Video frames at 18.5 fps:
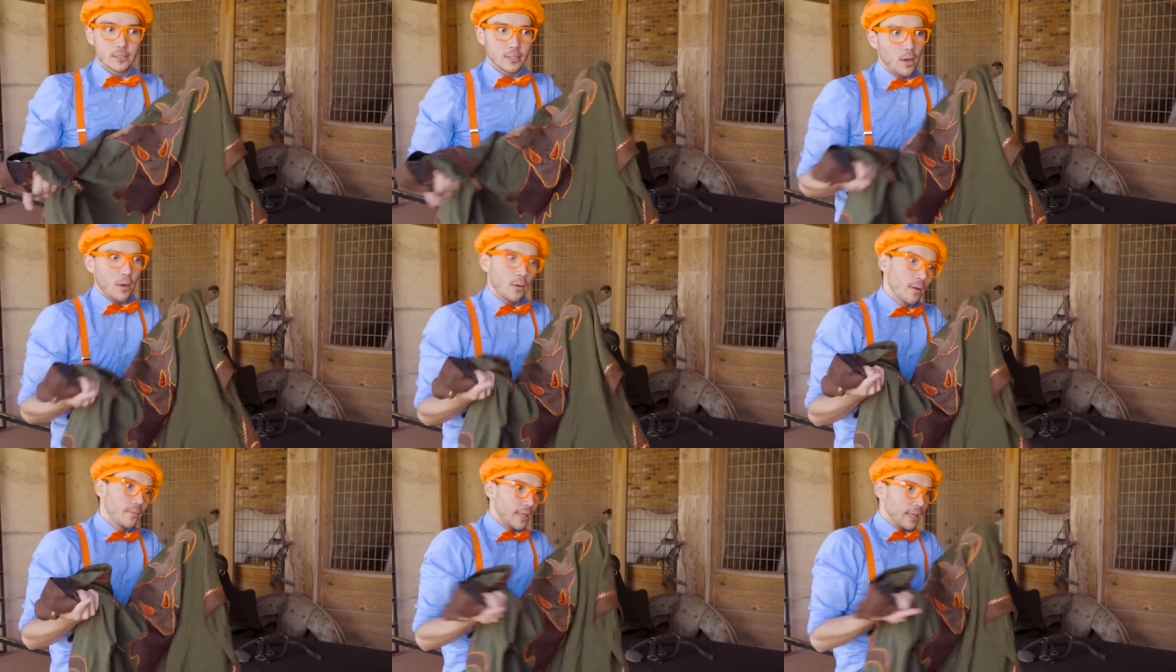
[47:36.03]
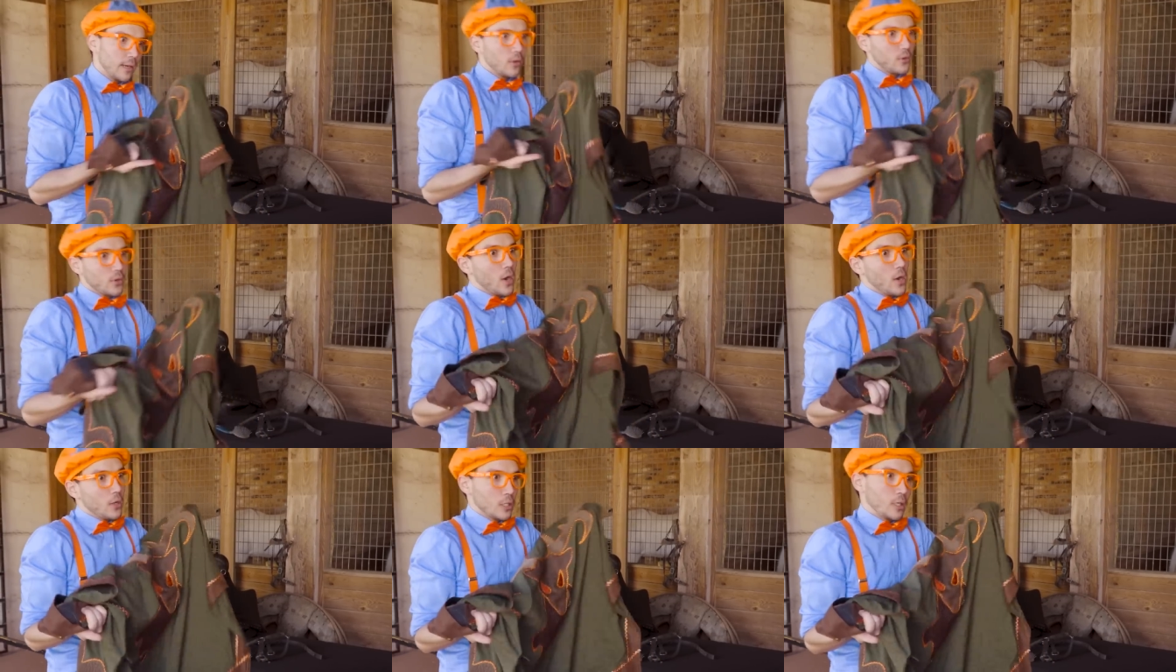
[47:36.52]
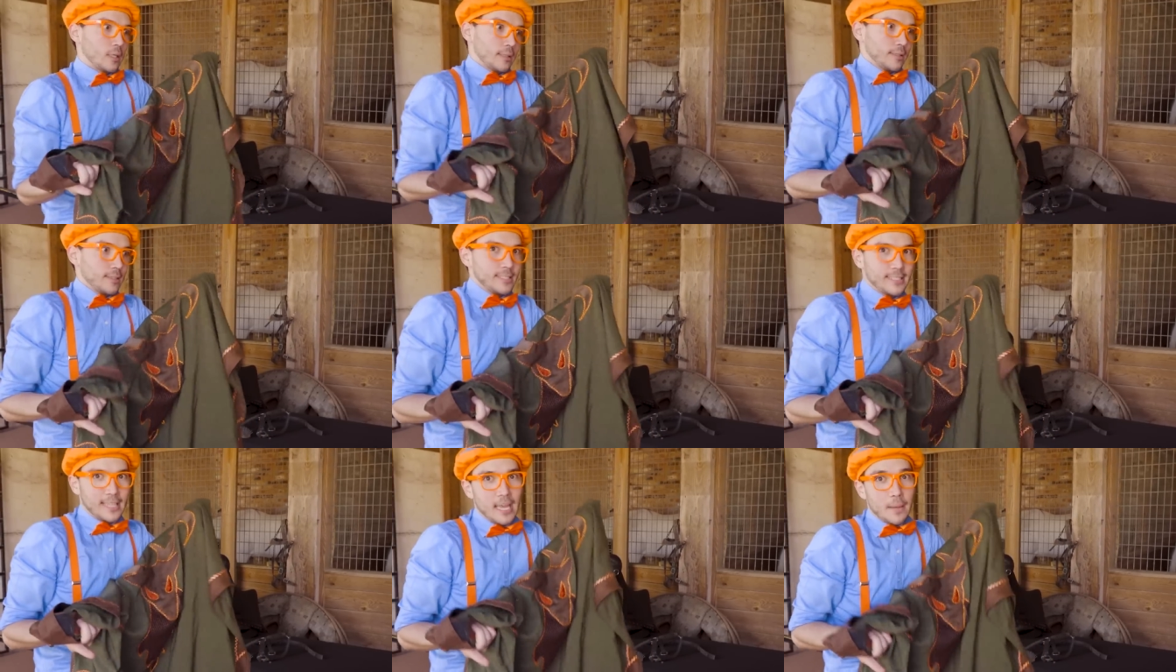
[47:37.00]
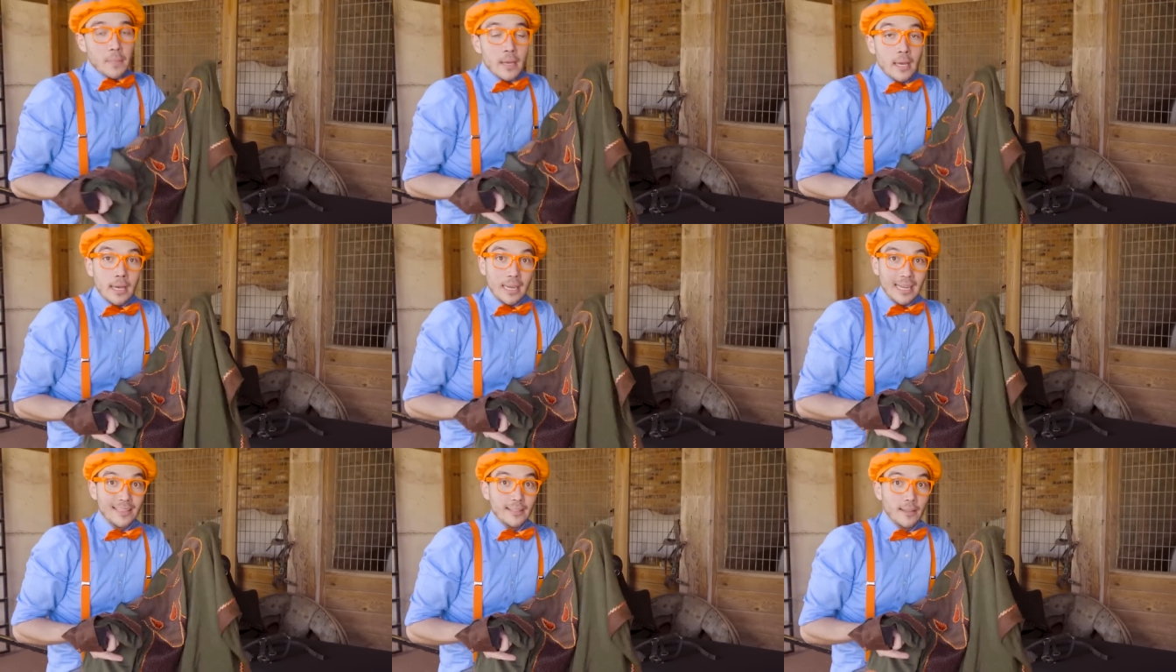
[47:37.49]
So they don't all look the same
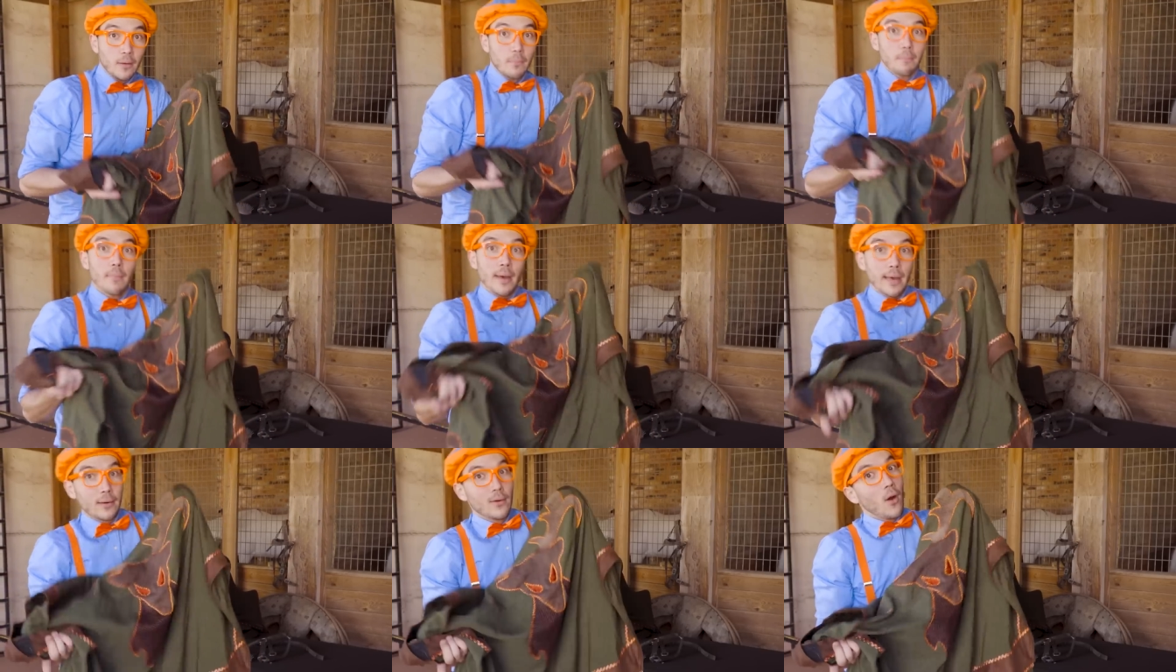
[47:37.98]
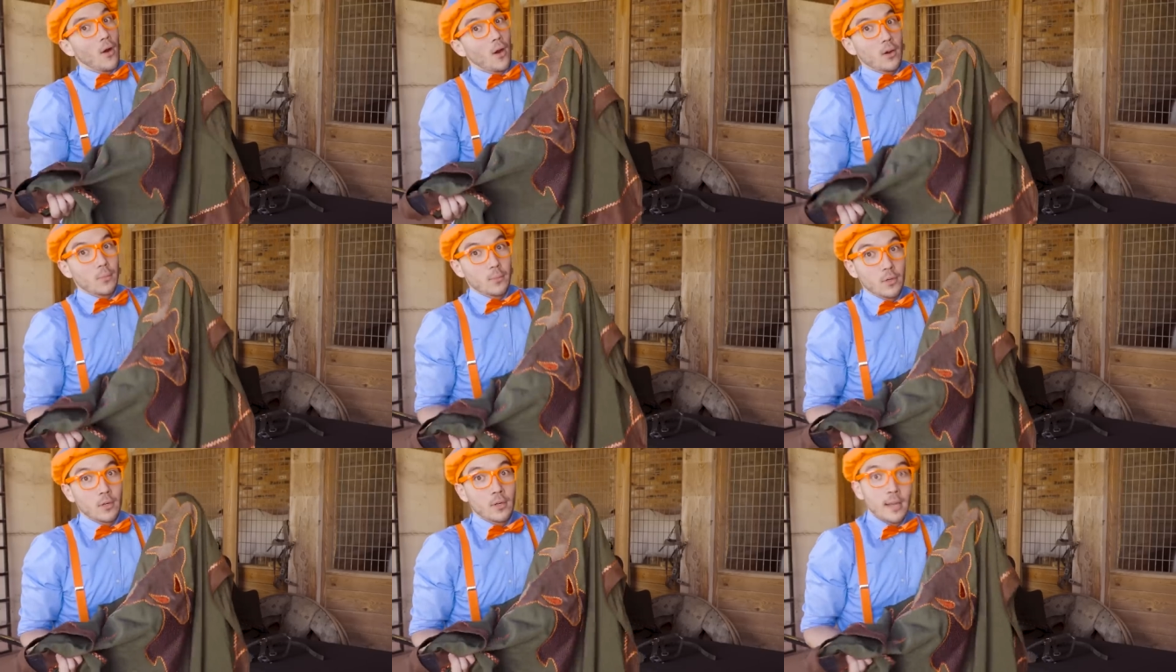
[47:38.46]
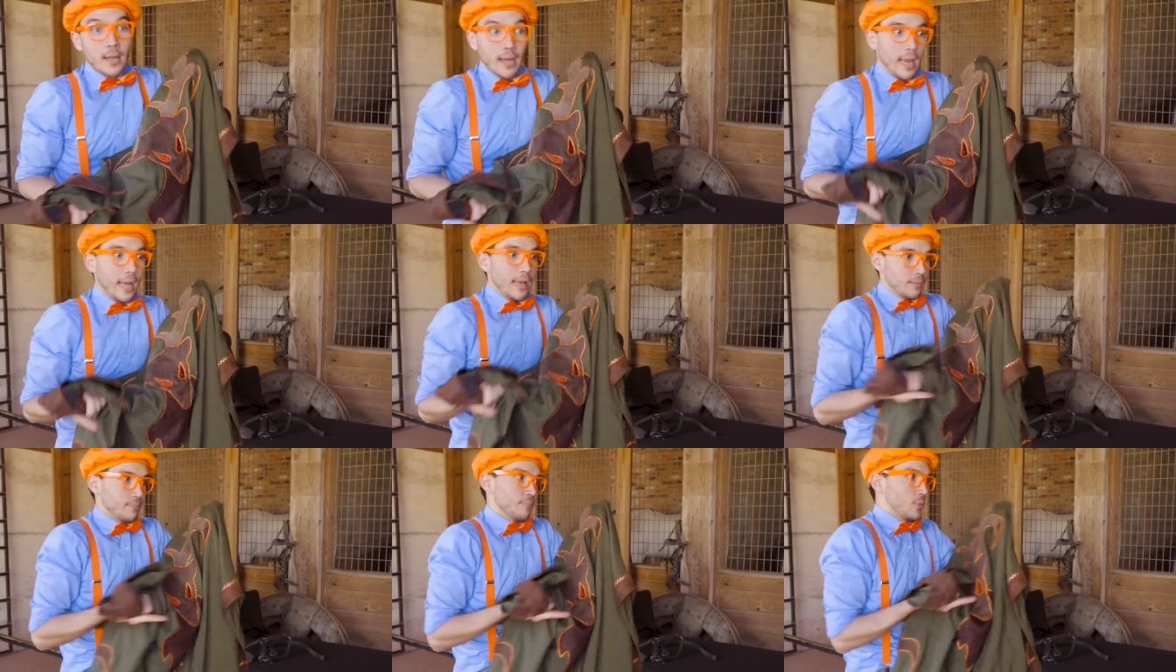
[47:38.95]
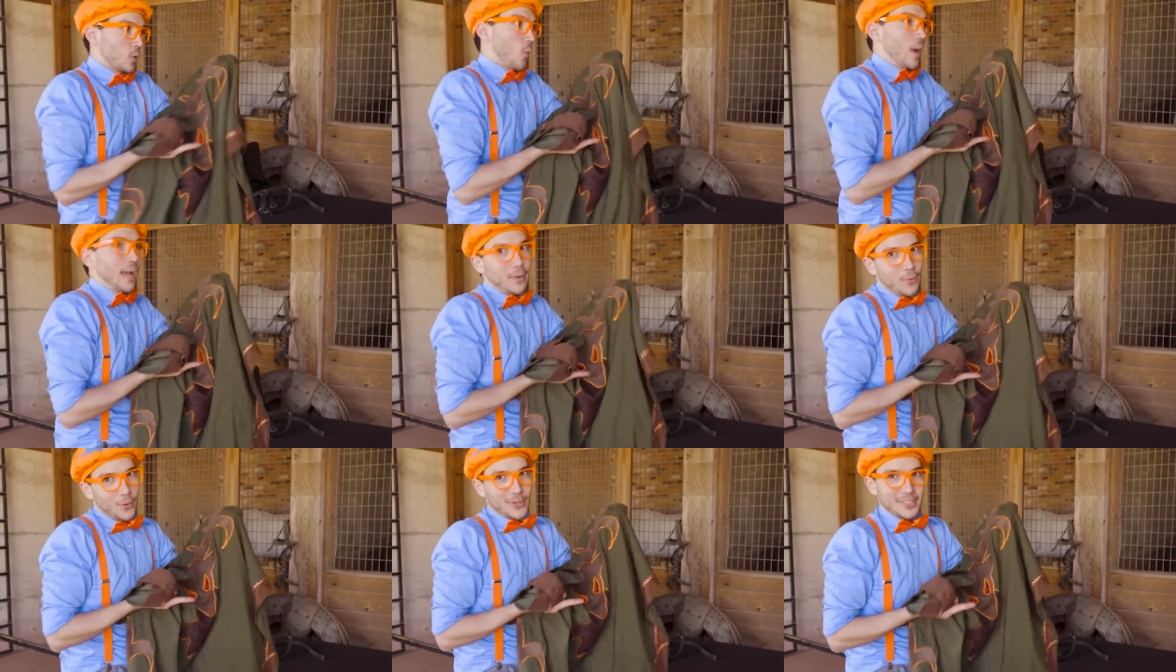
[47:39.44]
in their metal armor and the
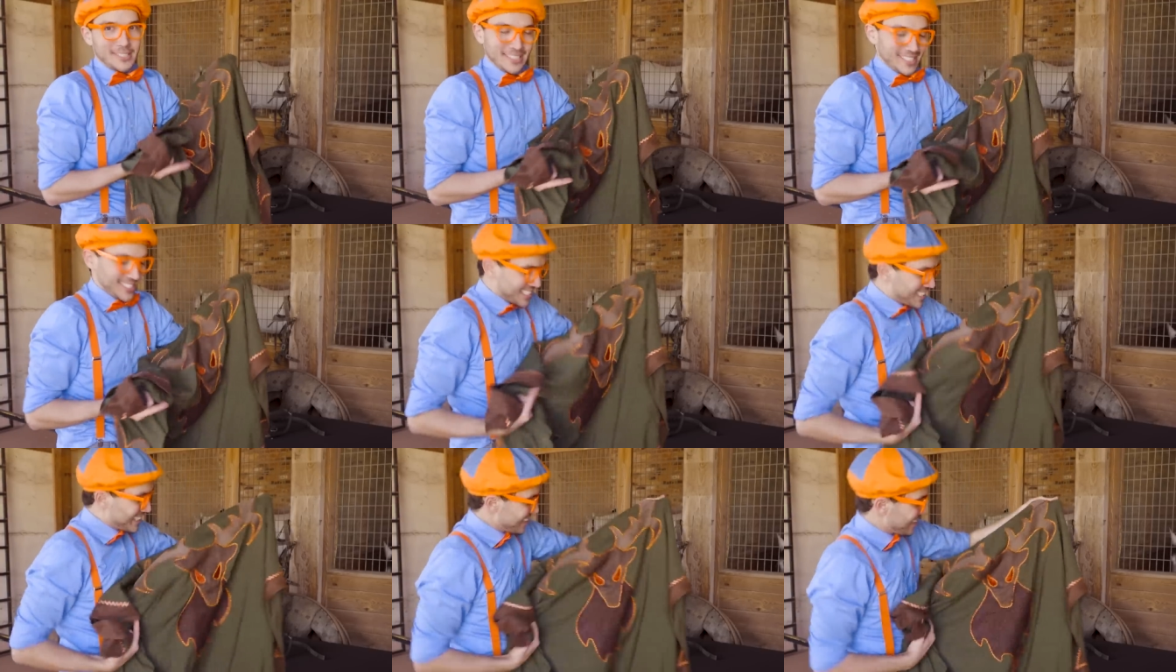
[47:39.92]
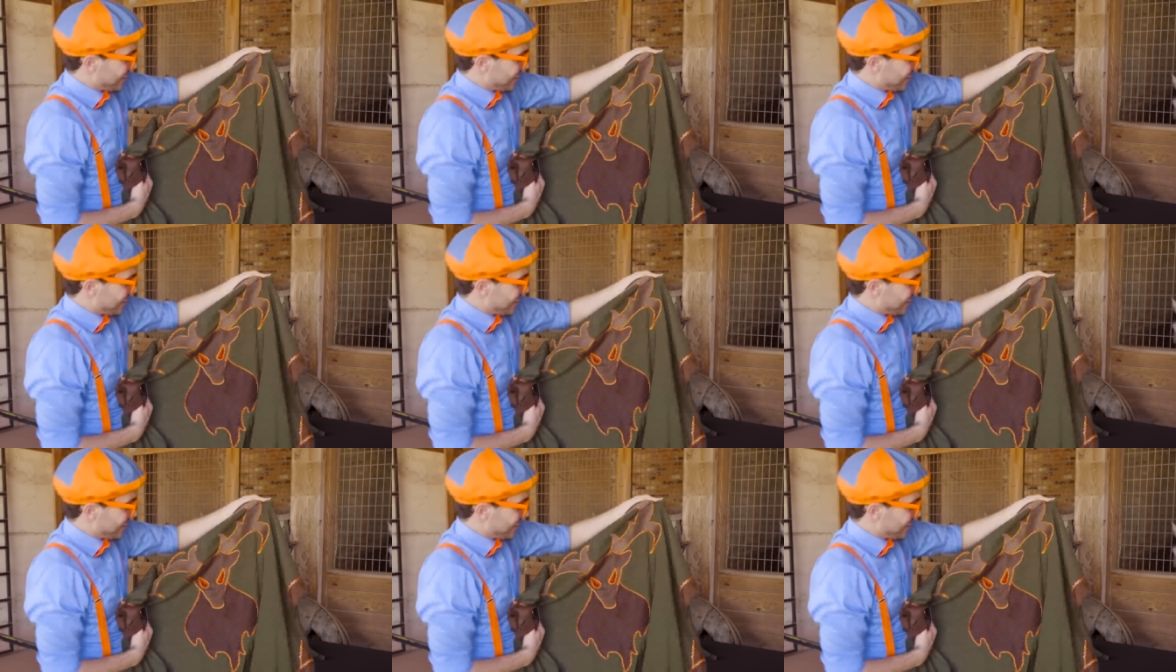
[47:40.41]
white horses.